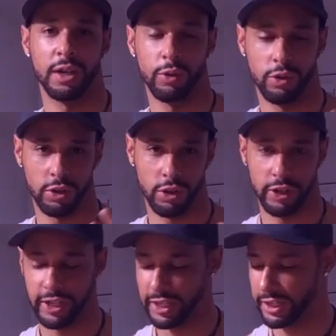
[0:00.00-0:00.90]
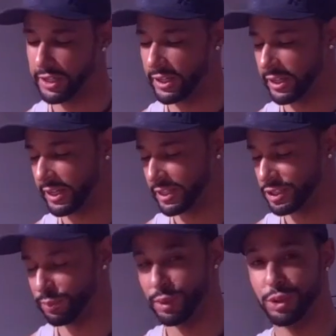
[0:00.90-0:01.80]
Now we're going to go ahead and
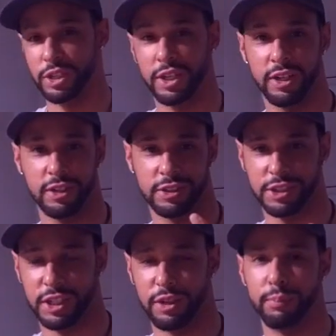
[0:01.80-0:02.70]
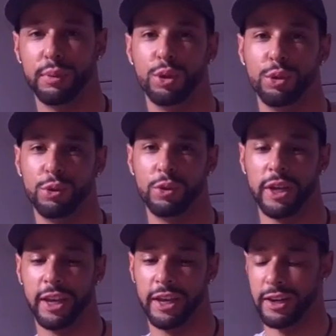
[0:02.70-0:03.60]
add some music here to set the
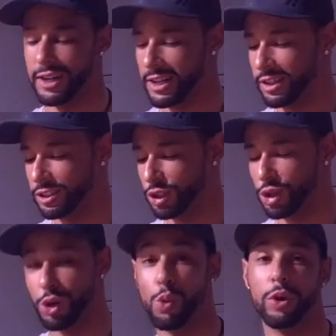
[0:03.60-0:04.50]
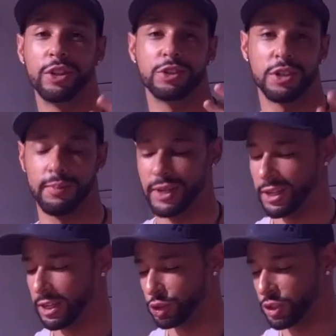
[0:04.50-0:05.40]
mood and I like to go with some
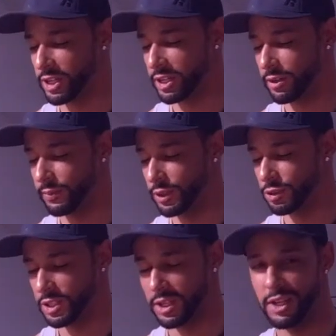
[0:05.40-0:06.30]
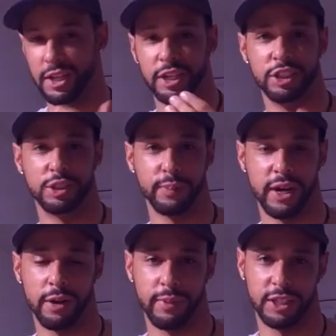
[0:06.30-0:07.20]
electronic music
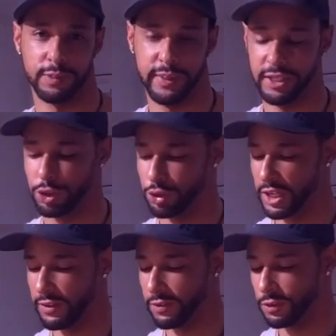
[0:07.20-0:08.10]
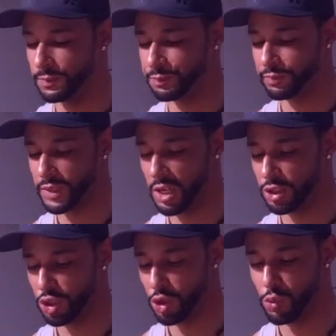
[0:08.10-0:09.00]
inspired by space travel.
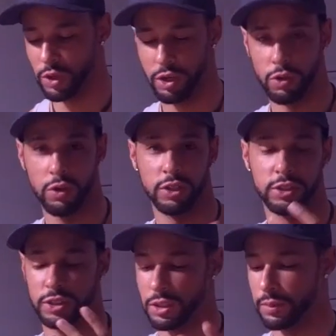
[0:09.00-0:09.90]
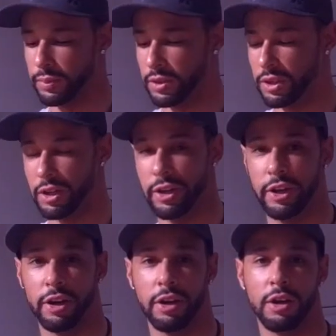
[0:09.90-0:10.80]
So we're going to put on
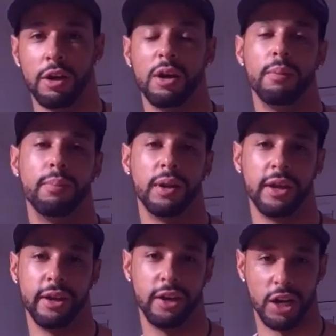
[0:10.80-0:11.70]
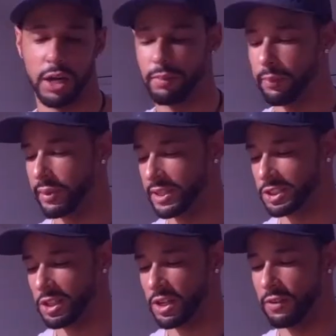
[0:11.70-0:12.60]
here play
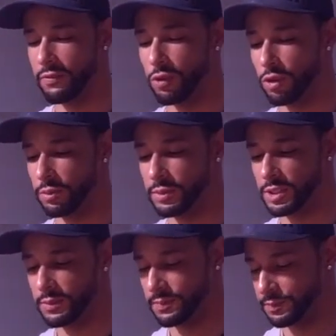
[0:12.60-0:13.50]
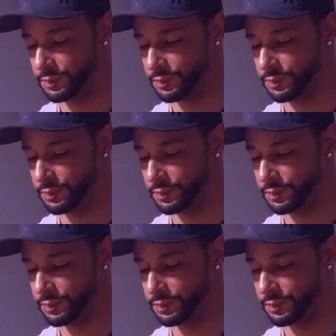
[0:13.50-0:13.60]
carbon-based life forms.